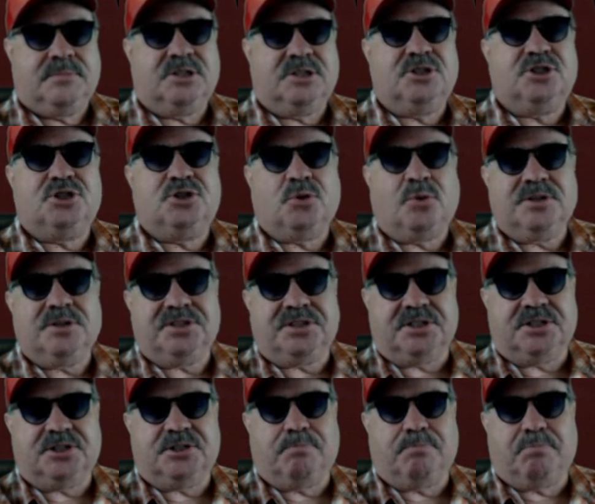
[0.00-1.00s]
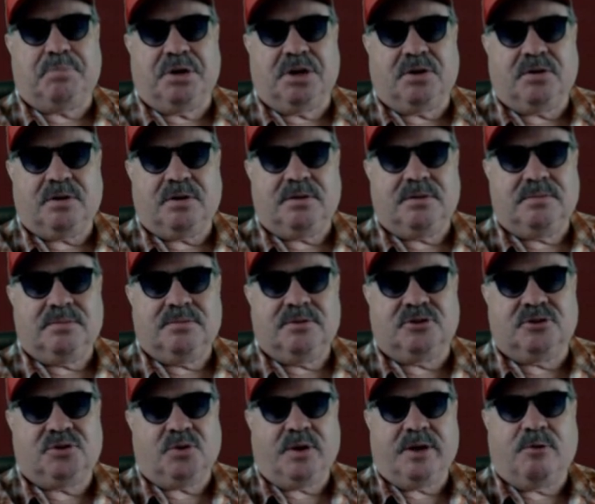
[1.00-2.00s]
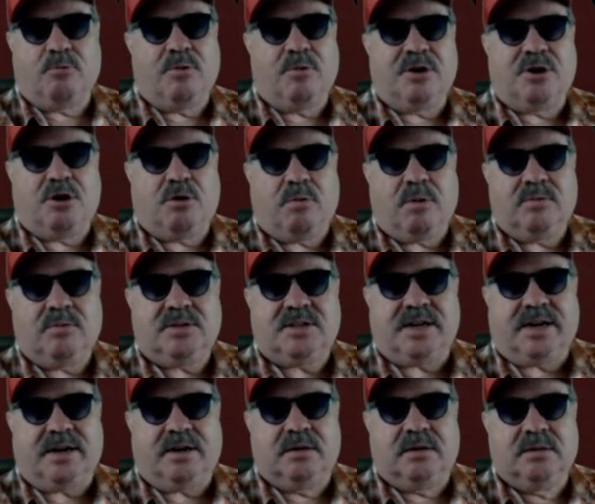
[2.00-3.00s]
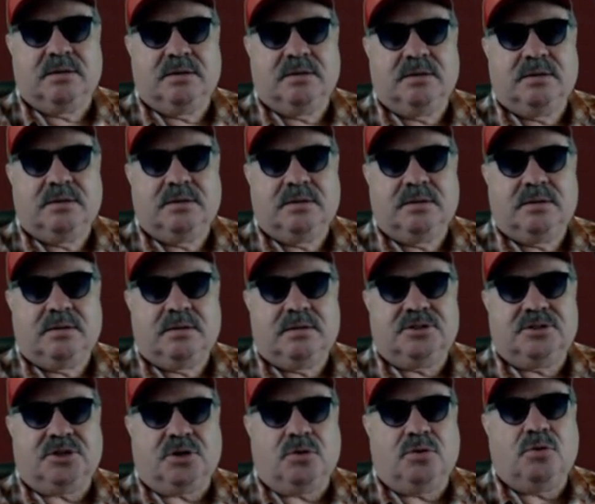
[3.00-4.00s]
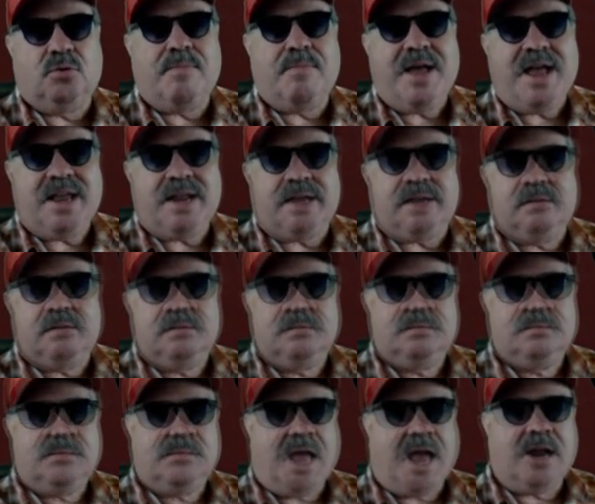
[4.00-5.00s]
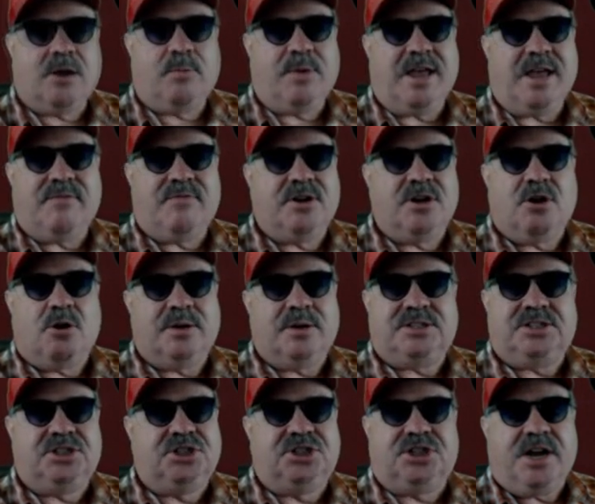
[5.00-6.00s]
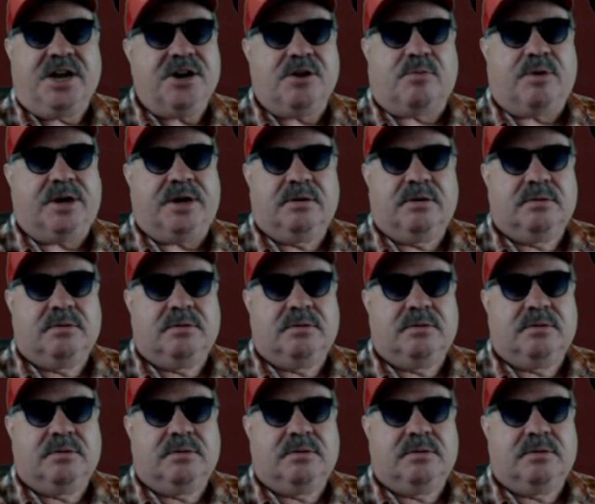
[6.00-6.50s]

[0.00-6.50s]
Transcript: Sources, plural? There's only one quote there. So who made it? How do we even know it's genuine?